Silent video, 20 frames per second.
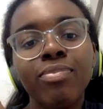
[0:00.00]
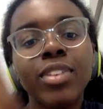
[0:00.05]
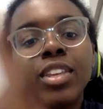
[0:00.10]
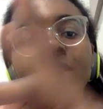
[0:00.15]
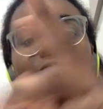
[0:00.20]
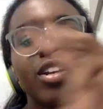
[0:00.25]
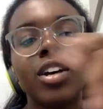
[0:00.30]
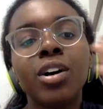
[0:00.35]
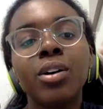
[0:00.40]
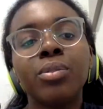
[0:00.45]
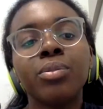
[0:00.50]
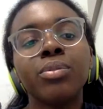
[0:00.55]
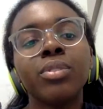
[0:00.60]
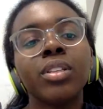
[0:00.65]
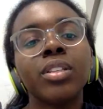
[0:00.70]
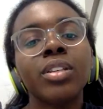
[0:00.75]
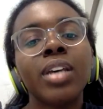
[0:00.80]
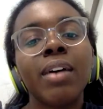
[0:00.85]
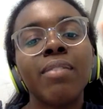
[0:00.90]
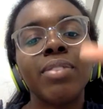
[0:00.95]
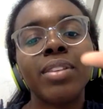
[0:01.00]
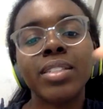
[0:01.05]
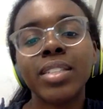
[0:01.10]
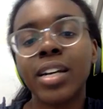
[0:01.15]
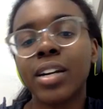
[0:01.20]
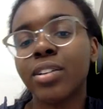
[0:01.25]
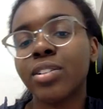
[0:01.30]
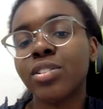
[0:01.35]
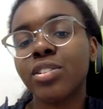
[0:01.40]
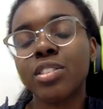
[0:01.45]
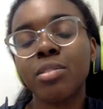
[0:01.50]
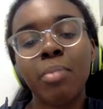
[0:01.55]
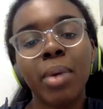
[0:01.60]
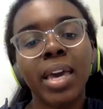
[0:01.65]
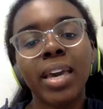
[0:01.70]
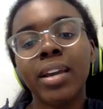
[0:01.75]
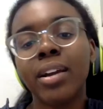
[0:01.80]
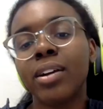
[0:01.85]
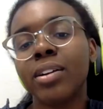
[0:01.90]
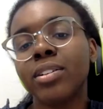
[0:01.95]
you have these characters, the
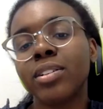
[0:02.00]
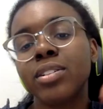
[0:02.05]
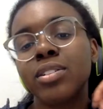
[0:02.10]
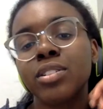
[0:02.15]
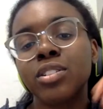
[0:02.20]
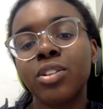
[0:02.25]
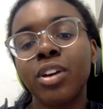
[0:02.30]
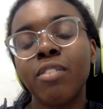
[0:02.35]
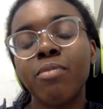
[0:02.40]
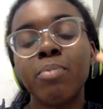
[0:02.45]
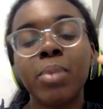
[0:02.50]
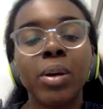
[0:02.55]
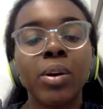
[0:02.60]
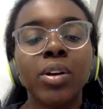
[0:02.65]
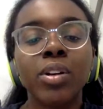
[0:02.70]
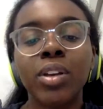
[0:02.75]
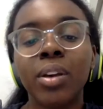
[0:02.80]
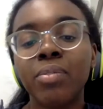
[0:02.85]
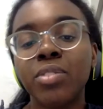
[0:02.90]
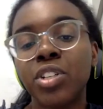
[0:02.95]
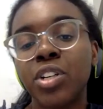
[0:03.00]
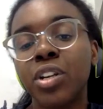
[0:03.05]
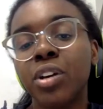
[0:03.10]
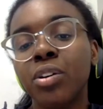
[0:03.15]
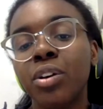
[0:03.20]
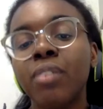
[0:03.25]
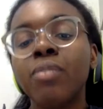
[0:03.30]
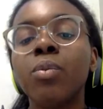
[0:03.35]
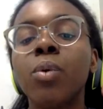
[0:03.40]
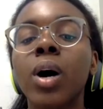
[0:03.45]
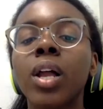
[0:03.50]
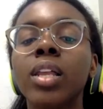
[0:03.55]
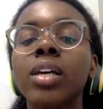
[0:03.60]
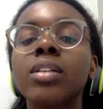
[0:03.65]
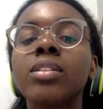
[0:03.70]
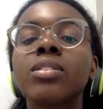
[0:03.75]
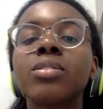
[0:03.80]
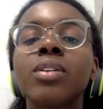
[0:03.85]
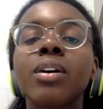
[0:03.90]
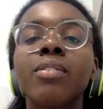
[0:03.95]
main characters. You have Mirren, you have Gino, you have
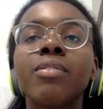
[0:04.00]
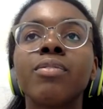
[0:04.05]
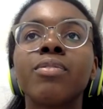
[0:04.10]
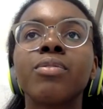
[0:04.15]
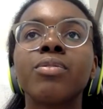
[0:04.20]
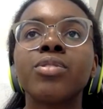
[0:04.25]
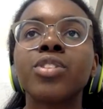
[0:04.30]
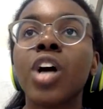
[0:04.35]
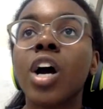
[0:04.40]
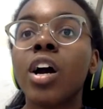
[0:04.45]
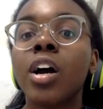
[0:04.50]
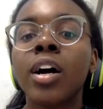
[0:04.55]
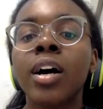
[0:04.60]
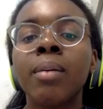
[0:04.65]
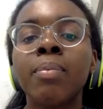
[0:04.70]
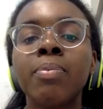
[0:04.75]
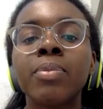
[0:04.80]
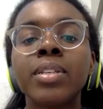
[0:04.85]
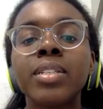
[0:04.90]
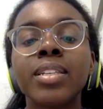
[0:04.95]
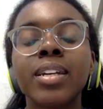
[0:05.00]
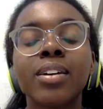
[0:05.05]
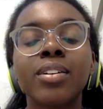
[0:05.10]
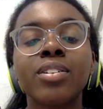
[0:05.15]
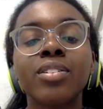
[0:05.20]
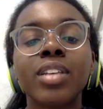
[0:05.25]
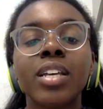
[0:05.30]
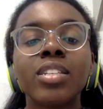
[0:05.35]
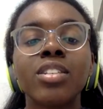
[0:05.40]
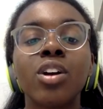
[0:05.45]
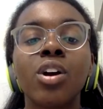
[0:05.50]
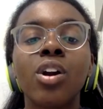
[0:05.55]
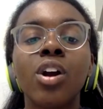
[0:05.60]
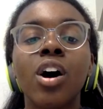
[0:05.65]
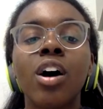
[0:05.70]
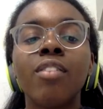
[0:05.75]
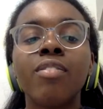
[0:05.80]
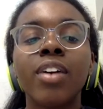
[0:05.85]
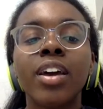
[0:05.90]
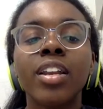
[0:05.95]
Wallace, you have Chara. These characters that start
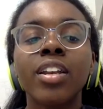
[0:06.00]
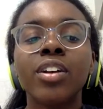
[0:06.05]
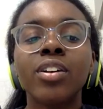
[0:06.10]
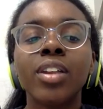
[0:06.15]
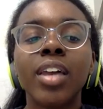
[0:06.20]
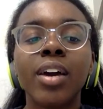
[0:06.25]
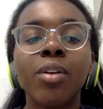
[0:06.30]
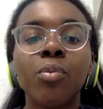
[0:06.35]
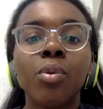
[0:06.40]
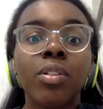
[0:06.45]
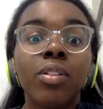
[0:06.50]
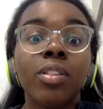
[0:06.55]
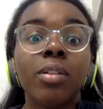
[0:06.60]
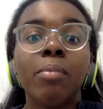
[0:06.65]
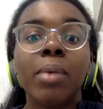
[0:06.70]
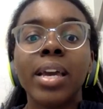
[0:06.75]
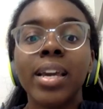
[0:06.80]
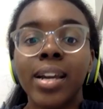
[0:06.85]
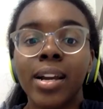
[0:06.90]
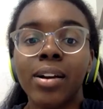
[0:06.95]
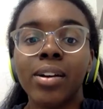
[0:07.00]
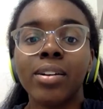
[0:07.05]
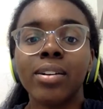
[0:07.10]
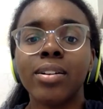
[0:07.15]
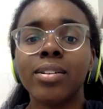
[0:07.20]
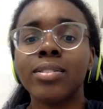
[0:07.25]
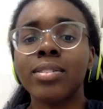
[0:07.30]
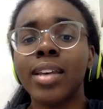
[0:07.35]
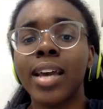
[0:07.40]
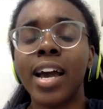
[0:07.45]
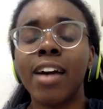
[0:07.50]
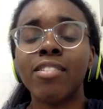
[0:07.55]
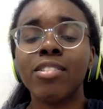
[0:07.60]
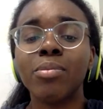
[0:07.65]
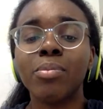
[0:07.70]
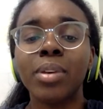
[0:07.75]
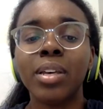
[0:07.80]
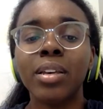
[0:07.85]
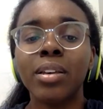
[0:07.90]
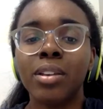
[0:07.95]
off, and you're like, well, they're the main characters. They have
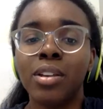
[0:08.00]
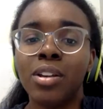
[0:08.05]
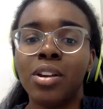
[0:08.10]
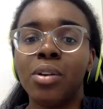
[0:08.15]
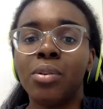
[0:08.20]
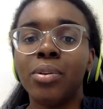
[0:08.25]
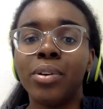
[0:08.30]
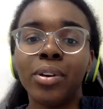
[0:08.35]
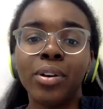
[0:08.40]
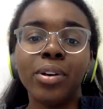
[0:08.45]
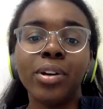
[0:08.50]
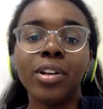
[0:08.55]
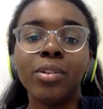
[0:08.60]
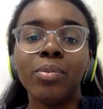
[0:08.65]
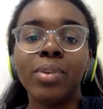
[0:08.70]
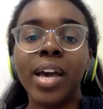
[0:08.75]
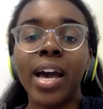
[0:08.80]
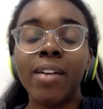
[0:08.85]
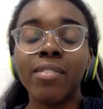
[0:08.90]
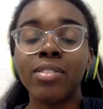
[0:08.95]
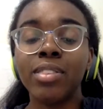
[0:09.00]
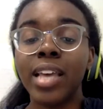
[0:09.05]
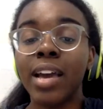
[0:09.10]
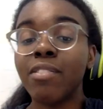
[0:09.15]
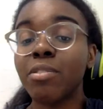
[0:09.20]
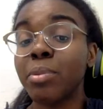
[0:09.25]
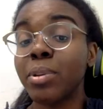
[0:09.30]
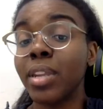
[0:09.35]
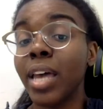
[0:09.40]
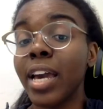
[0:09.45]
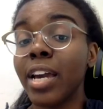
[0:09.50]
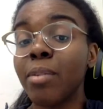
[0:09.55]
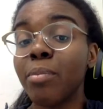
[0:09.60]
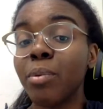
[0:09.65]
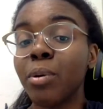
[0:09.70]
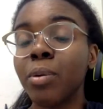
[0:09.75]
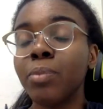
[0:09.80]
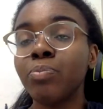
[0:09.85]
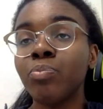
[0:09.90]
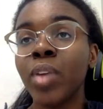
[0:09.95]
to be, good. They have to be
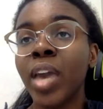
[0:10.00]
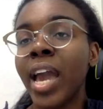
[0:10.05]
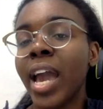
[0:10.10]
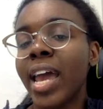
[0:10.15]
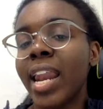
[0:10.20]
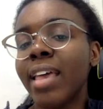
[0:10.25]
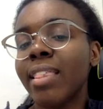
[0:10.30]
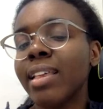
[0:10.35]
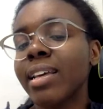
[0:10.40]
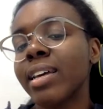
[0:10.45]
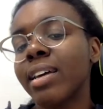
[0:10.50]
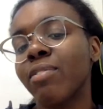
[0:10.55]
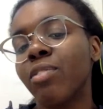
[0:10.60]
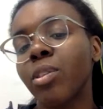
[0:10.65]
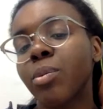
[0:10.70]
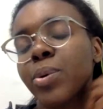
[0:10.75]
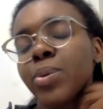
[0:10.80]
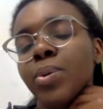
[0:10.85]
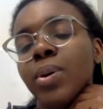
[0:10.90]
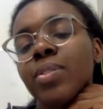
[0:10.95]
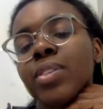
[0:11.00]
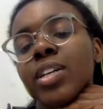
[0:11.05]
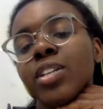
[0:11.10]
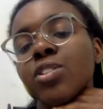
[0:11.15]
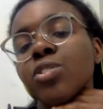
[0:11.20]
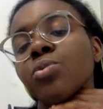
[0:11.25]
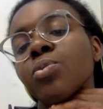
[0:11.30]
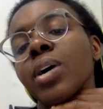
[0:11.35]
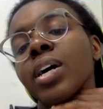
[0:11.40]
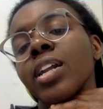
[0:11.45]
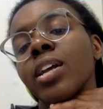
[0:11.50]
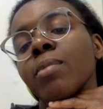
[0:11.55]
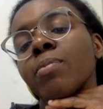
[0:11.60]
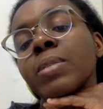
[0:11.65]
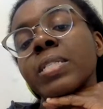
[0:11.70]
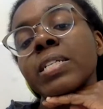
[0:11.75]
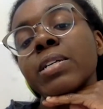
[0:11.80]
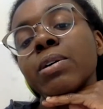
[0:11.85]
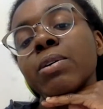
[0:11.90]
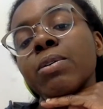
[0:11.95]
likable. And I think for the most part, they do end up
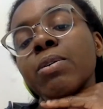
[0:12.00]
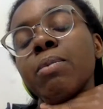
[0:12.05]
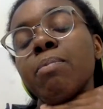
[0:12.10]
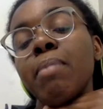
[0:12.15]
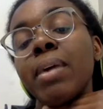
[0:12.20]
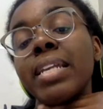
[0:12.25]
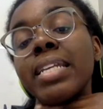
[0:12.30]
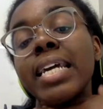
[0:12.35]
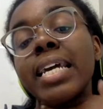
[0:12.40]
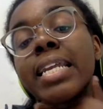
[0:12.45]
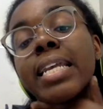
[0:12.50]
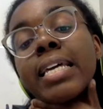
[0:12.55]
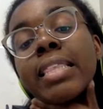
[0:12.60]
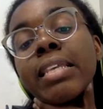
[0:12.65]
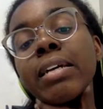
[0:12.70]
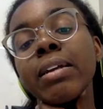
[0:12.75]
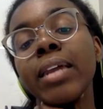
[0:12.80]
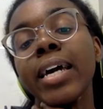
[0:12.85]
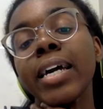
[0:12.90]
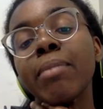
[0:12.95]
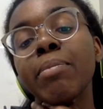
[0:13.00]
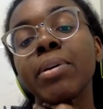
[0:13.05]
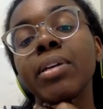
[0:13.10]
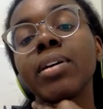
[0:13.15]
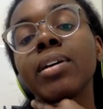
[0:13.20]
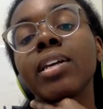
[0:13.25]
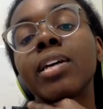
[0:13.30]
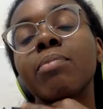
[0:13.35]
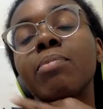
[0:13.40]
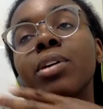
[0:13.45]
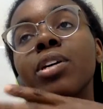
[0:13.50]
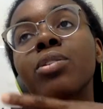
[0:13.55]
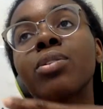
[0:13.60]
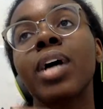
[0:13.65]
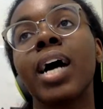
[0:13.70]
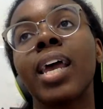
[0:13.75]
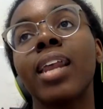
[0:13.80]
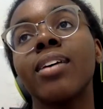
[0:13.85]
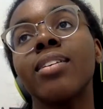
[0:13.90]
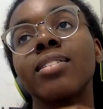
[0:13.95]
still maintaining their likability, but you
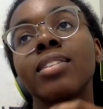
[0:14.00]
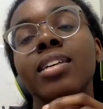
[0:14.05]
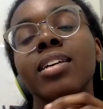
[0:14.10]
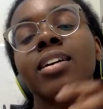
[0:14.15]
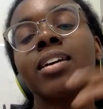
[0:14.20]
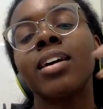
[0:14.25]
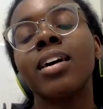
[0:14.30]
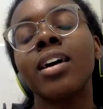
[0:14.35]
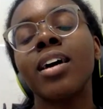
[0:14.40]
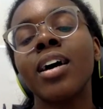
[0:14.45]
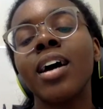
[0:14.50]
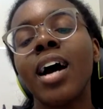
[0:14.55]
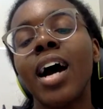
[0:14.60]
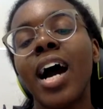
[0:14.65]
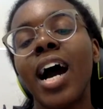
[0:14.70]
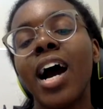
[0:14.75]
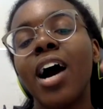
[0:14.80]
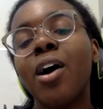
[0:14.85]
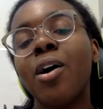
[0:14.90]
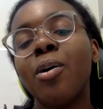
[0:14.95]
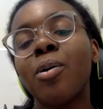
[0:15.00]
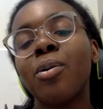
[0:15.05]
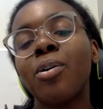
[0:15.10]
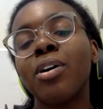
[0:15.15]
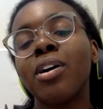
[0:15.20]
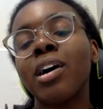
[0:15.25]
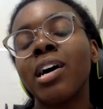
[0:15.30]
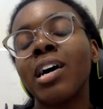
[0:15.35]
kind of see how